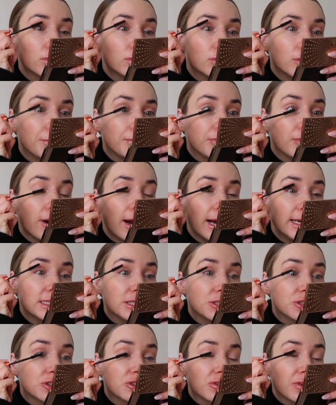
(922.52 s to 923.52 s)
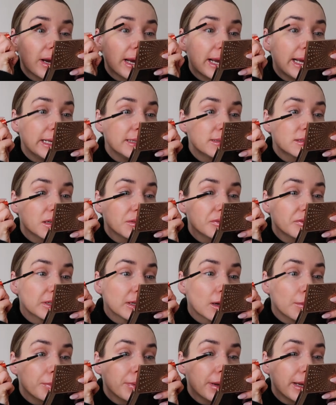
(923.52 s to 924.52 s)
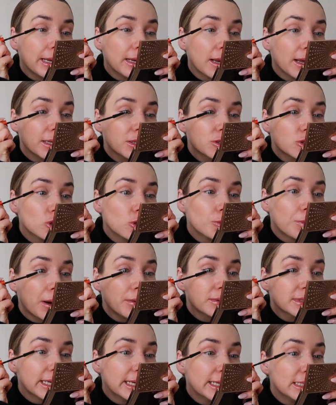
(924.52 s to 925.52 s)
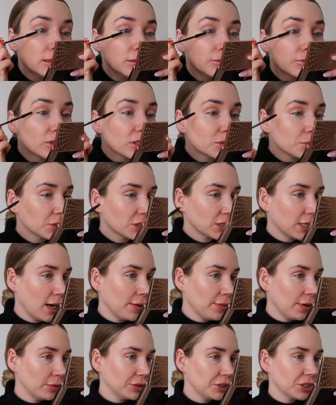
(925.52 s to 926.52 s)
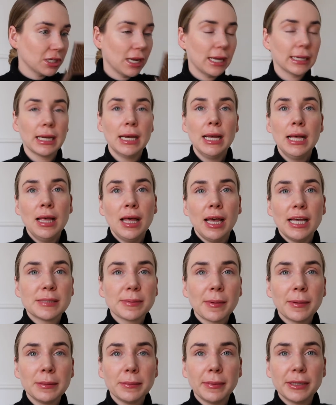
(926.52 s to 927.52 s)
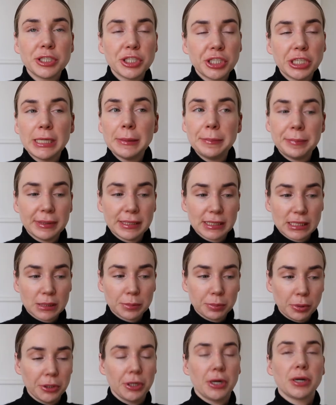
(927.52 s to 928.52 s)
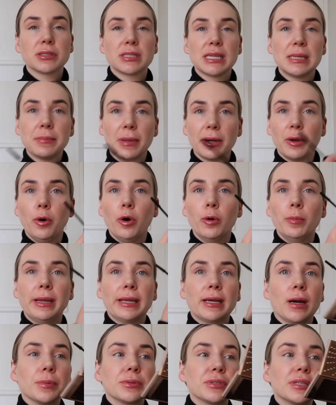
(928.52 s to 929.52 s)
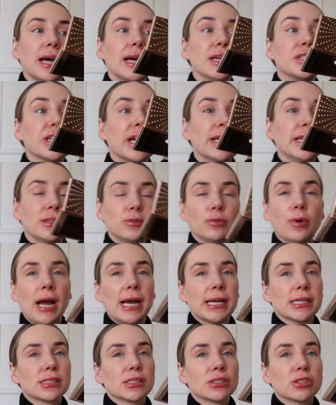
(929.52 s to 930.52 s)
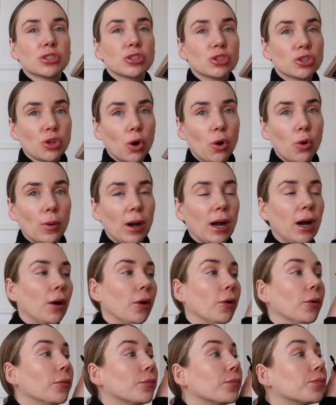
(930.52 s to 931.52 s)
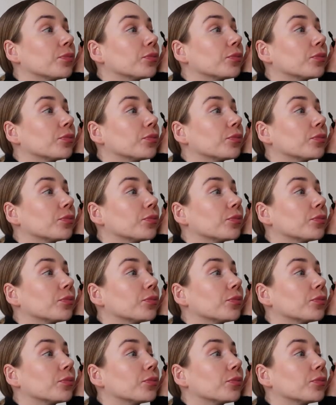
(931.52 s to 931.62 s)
The price is great. I think I pay like £2.80 for this mascara, which is like, it's probably my cheapest product in my whole makeup stash, and it works so well.